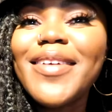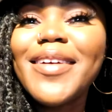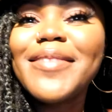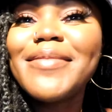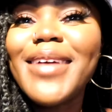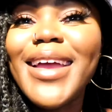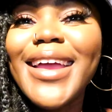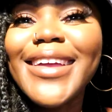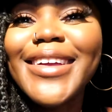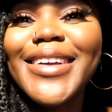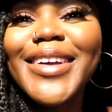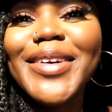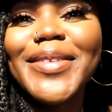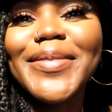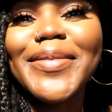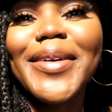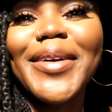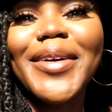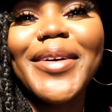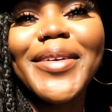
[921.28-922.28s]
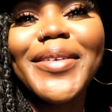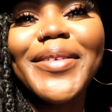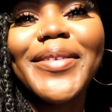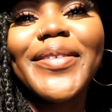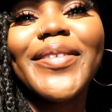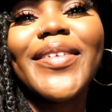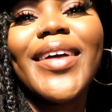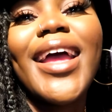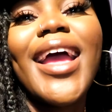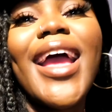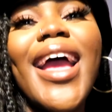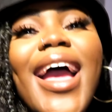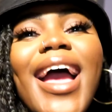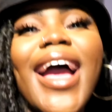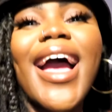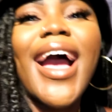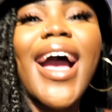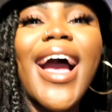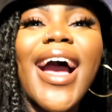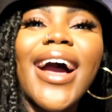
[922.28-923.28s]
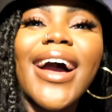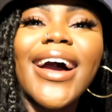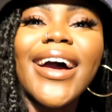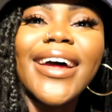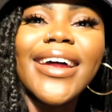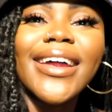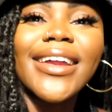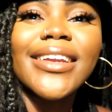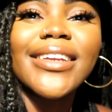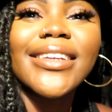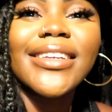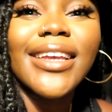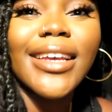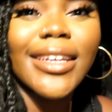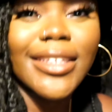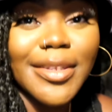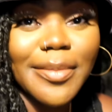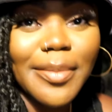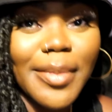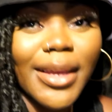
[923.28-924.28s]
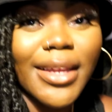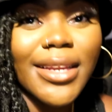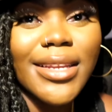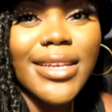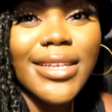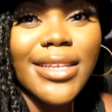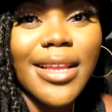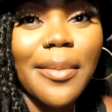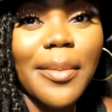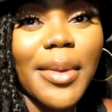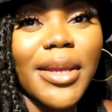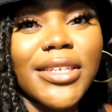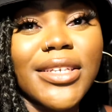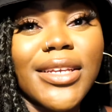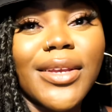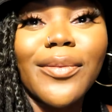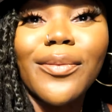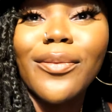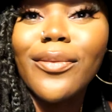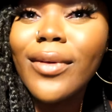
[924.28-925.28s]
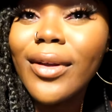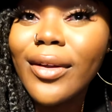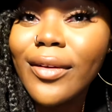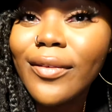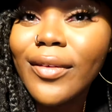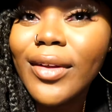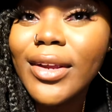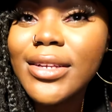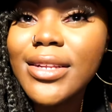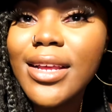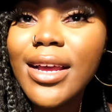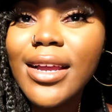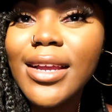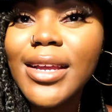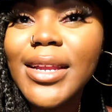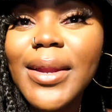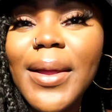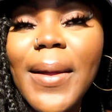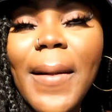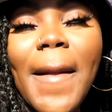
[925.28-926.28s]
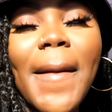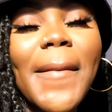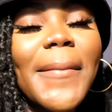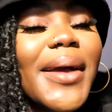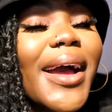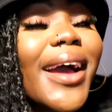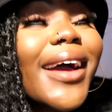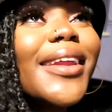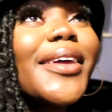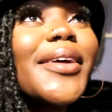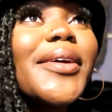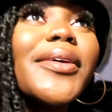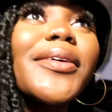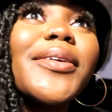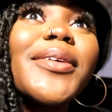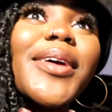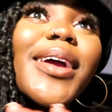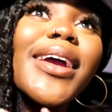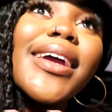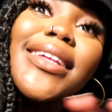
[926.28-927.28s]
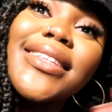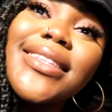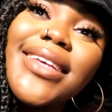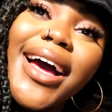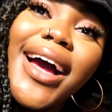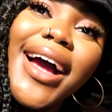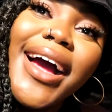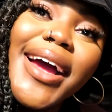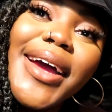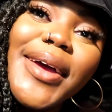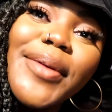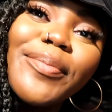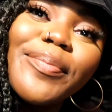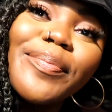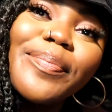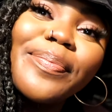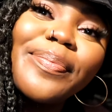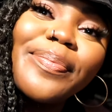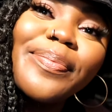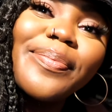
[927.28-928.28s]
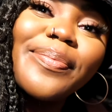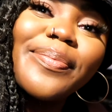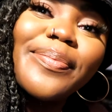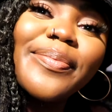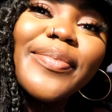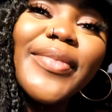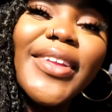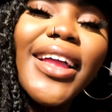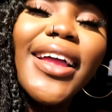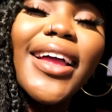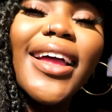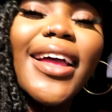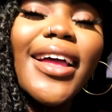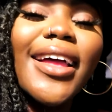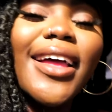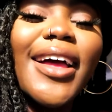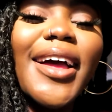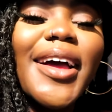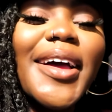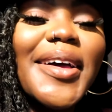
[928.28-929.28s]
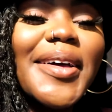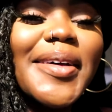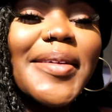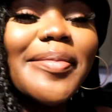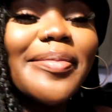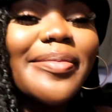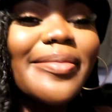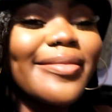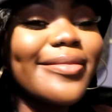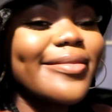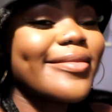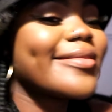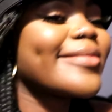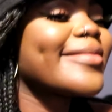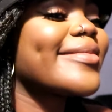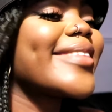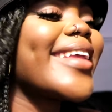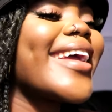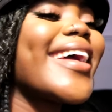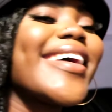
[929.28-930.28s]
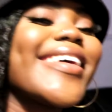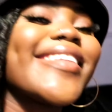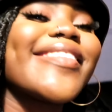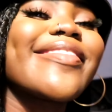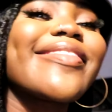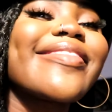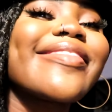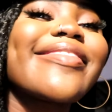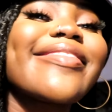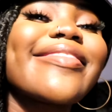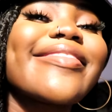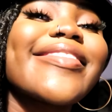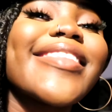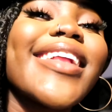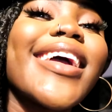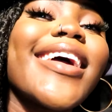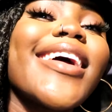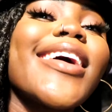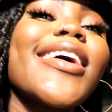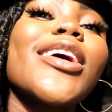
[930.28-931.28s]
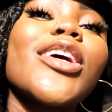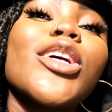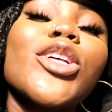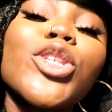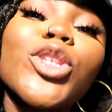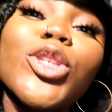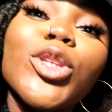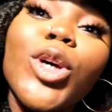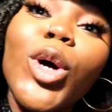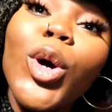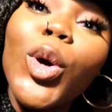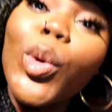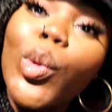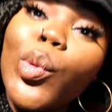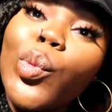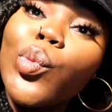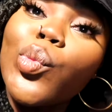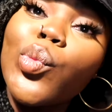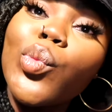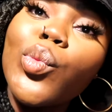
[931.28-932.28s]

my makeup off and get to bed because I'm actually very, very tired. But I had a great time. Yeah. So